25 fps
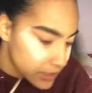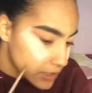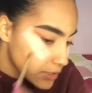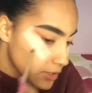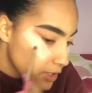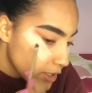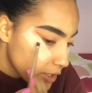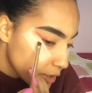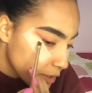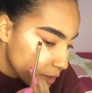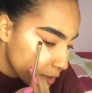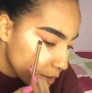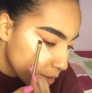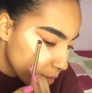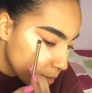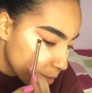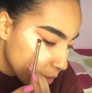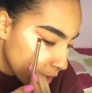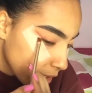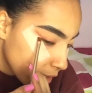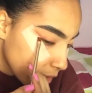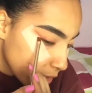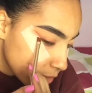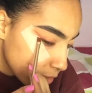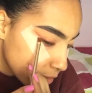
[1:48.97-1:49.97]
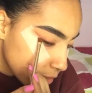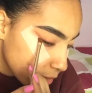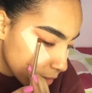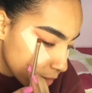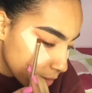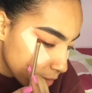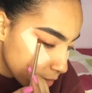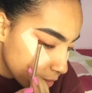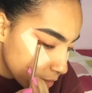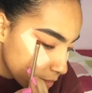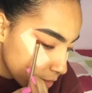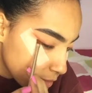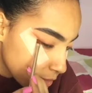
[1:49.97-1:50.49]
a darker brown, you
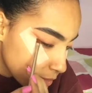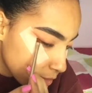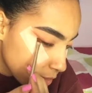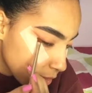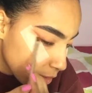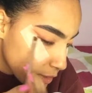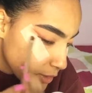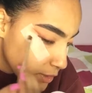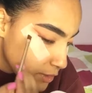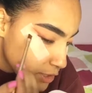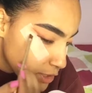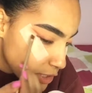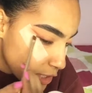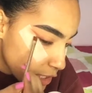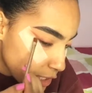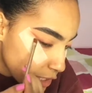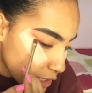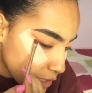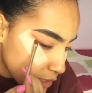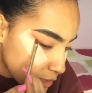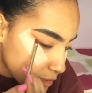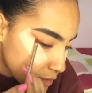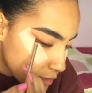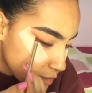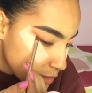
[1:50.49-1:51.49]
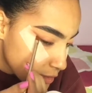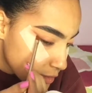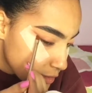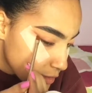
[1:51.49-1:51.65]
know, darker shade.